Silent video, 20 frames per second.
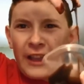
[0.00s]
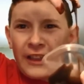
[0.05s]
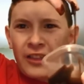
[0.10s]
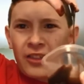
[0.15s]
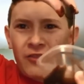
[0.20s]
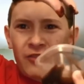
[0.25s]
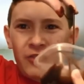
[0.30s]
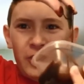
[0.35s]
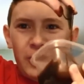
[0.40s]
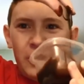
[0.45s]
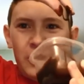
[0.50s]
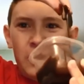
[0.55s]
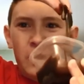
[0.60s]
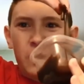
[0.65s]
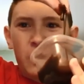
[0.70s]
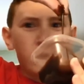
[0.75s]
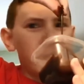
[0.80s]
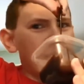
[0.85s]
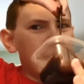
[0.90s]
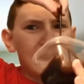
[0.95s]
It's really
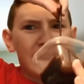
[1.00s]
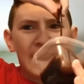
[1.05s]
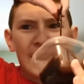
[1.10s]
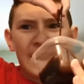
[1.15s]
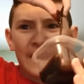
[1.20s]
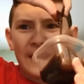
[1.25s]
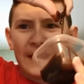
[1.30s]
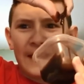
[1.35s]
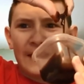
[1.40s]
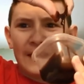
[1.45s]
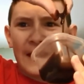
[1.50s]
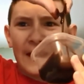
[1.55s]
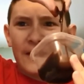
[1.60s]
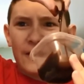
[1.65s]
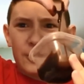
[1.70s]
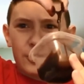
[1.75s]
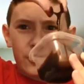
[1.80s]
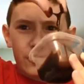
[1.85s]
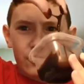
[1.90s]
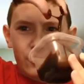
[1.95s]
cold, but the hand
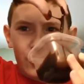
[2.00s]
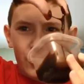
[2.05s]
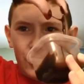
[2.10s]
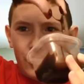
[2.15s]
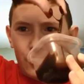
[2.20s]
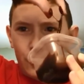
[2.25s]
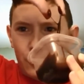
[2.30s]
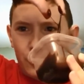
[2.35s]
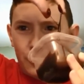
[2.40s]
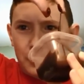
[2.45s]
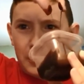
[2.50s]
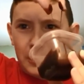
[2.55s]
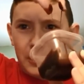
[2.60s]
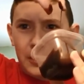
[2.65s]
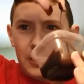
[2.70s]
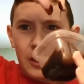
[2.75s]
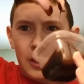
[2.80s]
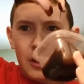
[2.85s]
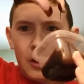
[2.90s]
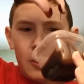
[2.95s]
sanitizer is really cold,
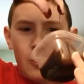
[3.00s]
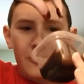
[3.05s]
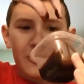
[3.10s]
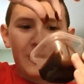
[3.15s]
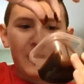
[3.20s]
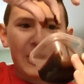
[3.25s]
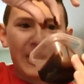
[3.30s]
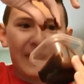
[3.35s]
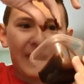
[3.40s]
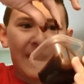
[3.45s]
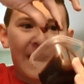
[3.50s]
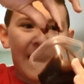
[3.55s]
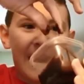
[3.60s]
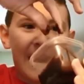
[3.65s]
but look at